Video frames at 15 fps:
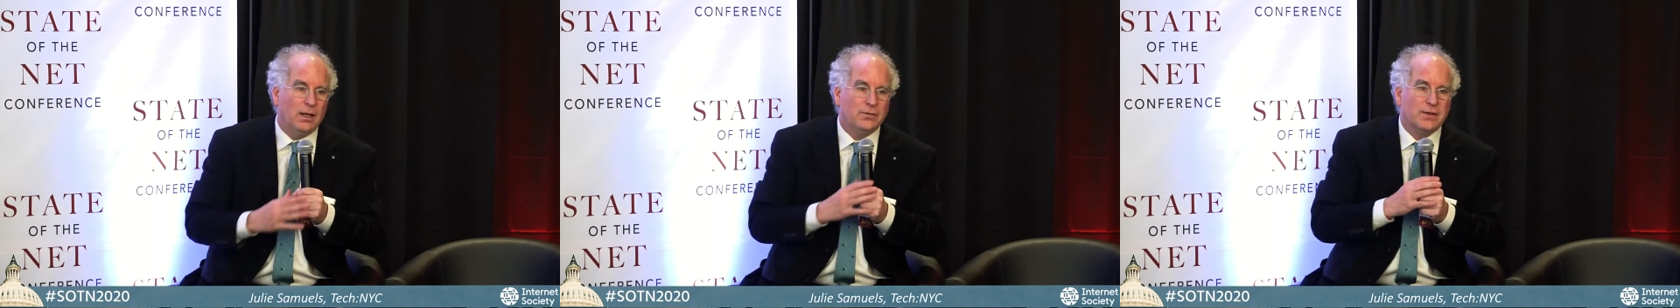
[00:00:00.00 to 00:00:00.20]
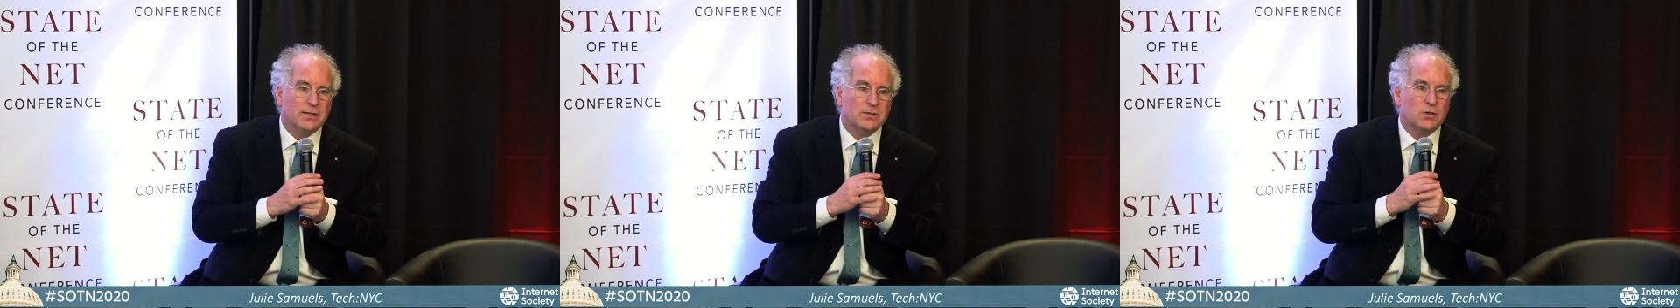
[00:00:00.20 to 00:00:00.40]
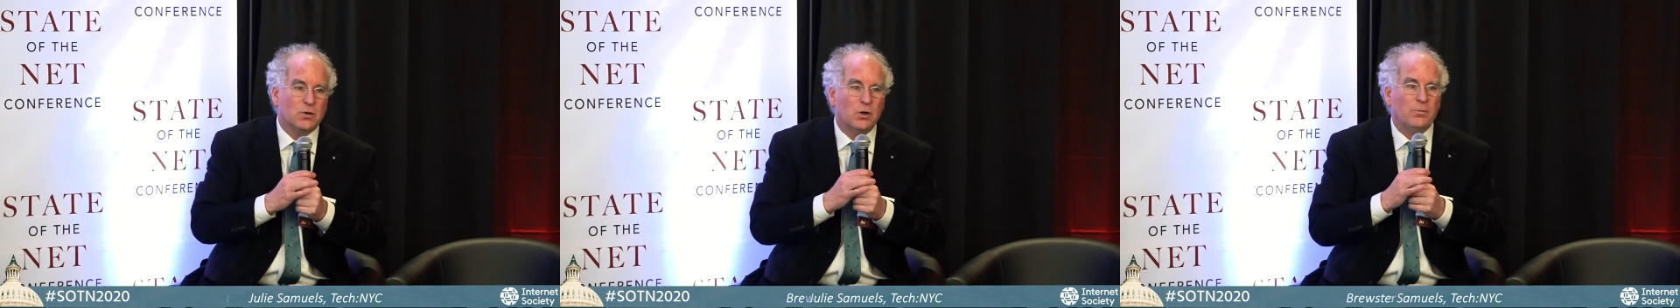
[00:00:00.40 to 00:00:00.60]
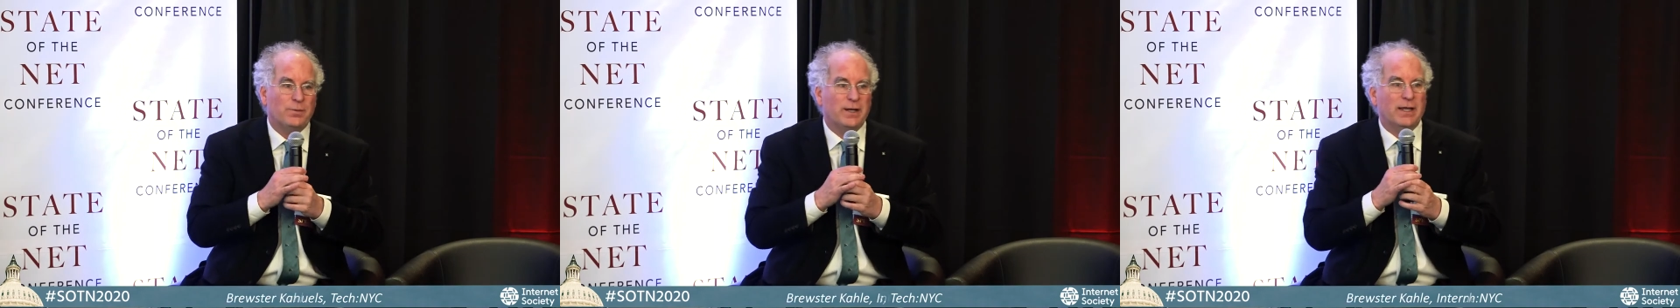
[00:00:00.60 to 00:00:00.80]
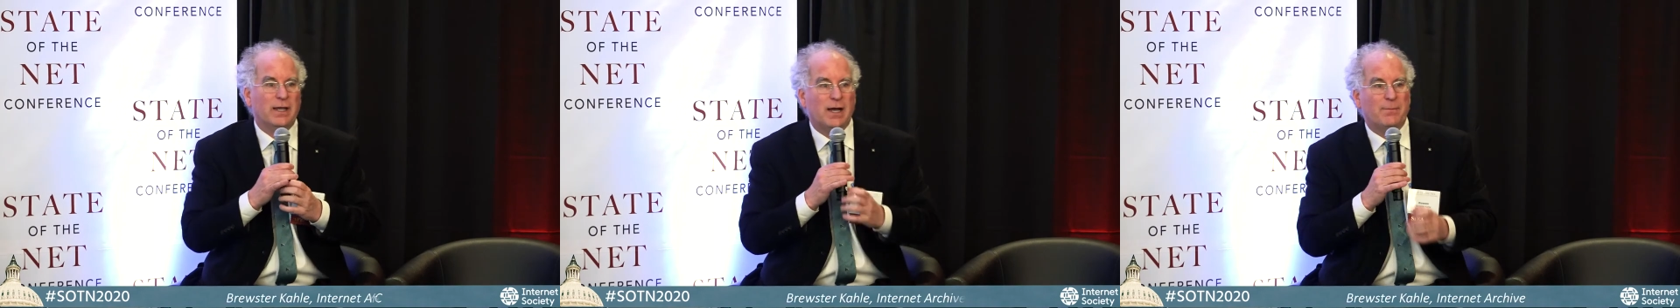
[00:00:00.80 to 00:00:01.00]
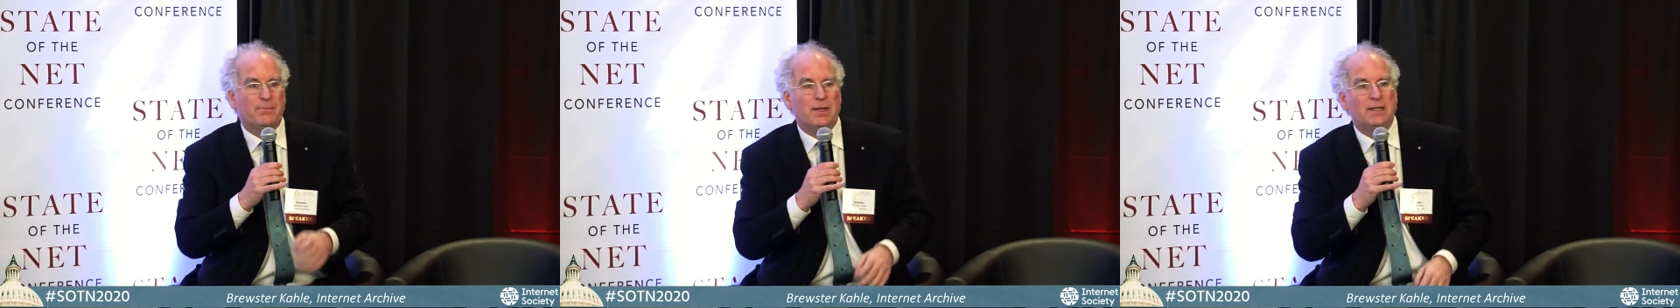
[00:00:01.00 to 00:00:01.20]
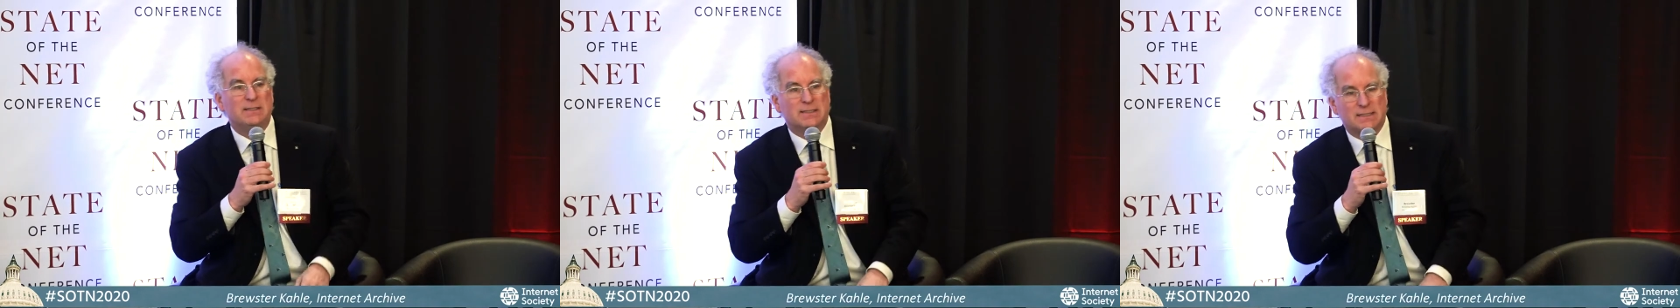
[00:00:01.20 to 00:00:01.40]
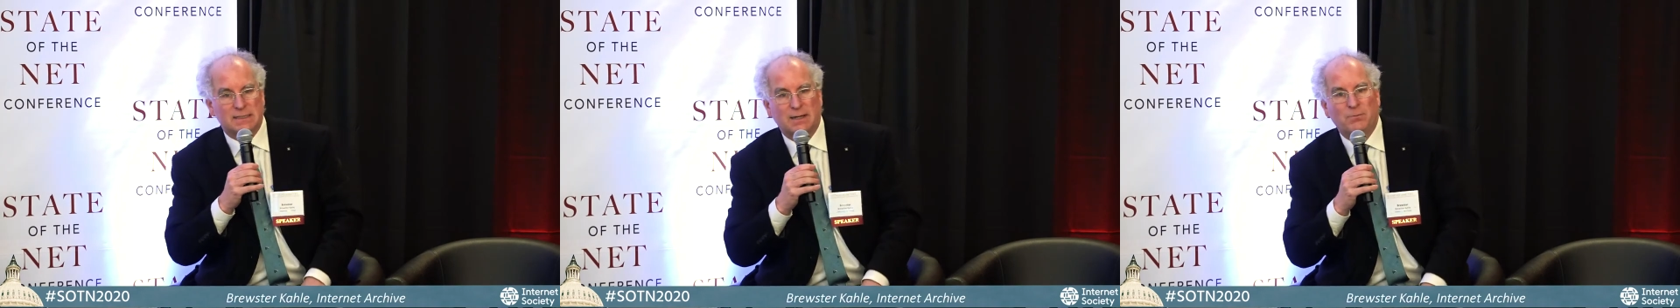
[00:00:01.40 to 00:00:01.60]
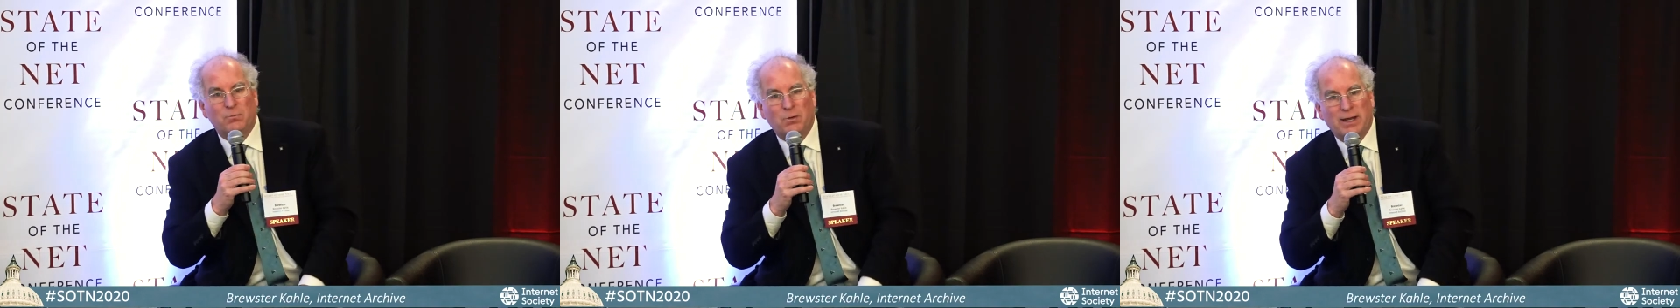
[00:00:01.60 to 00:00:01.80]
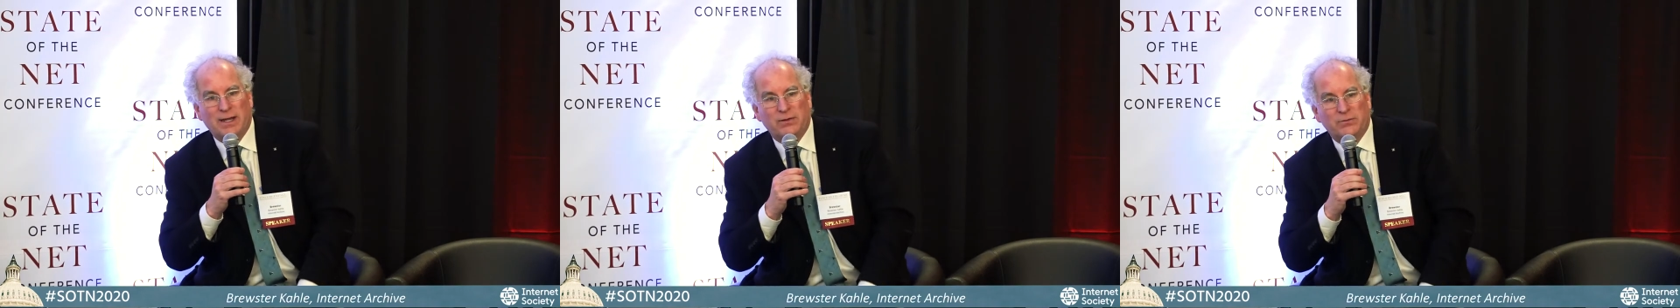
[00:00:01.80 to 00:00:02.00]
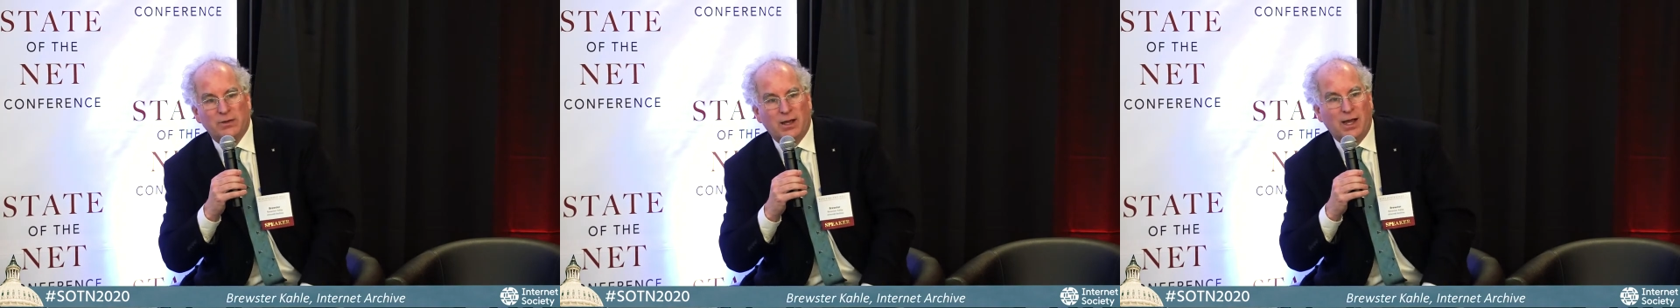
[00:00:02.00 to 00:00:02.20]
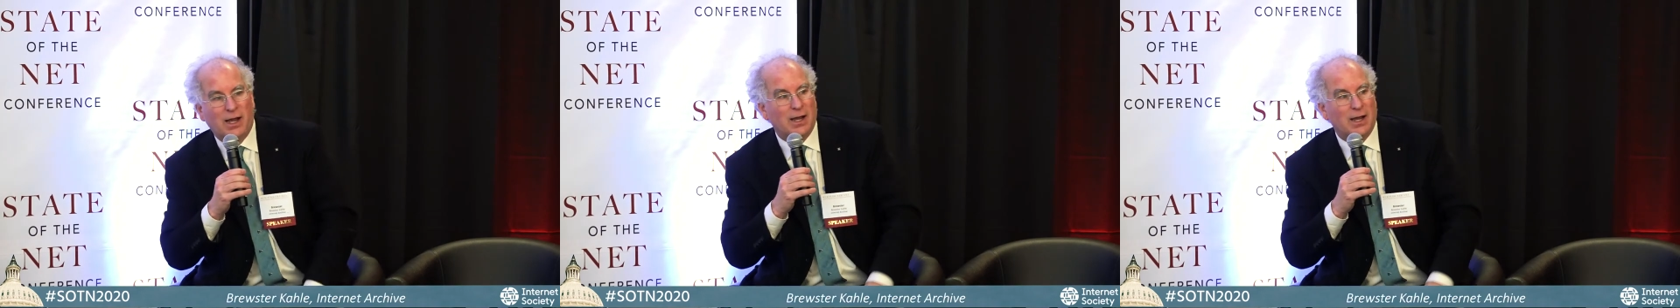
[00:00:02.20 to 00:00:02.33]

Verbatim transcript: Things are opening up in some ways.